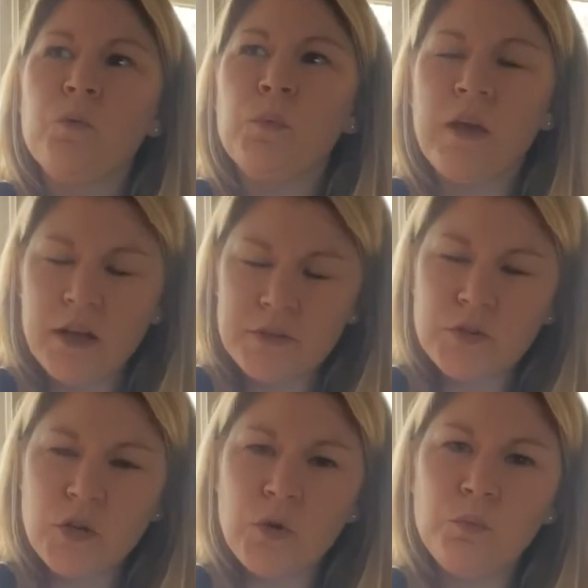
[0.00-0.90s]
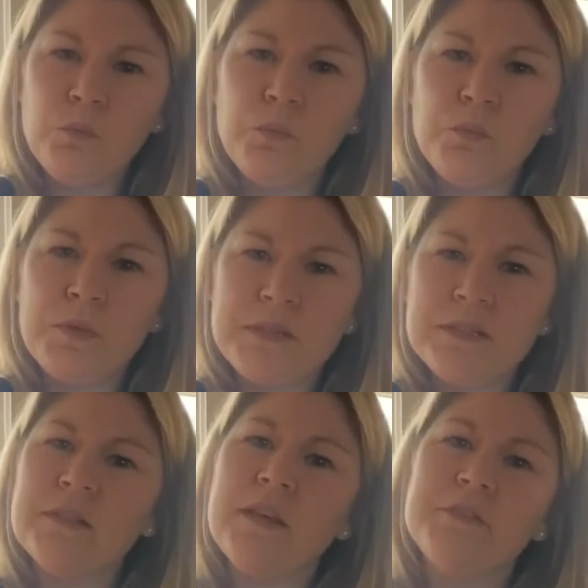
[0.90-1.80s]
We also, the
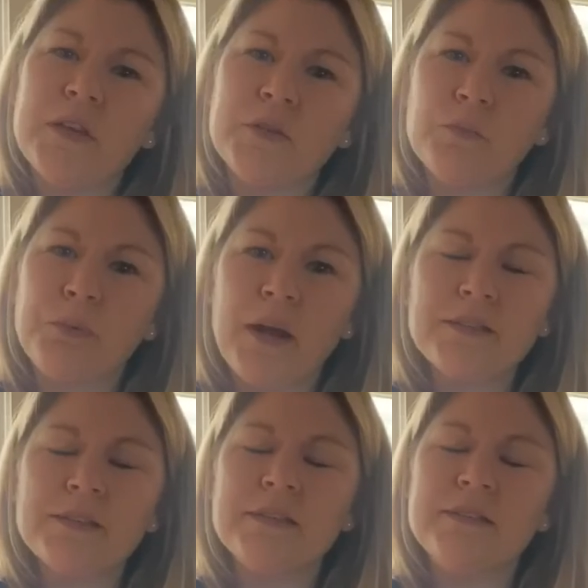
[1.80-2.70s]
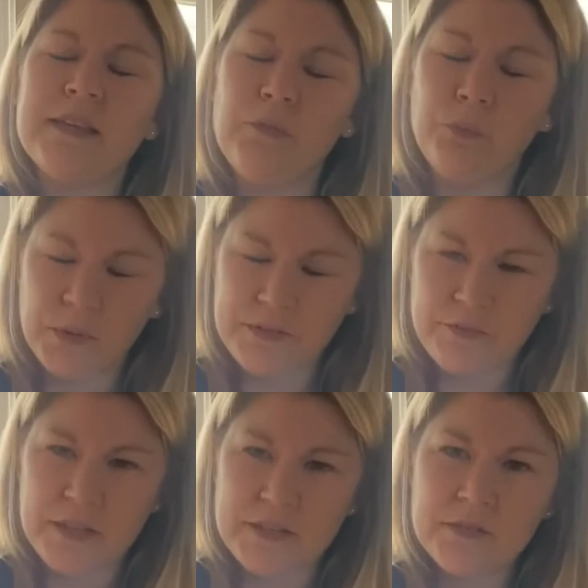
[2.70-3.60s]
business office also processes any
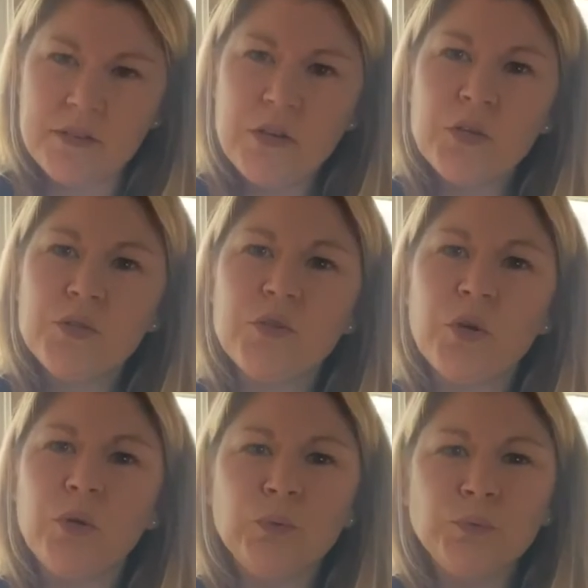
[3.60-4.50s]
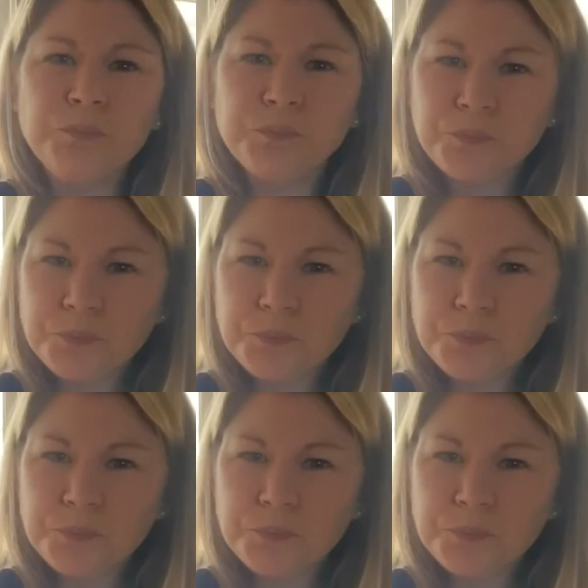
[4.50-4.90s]
refunds. So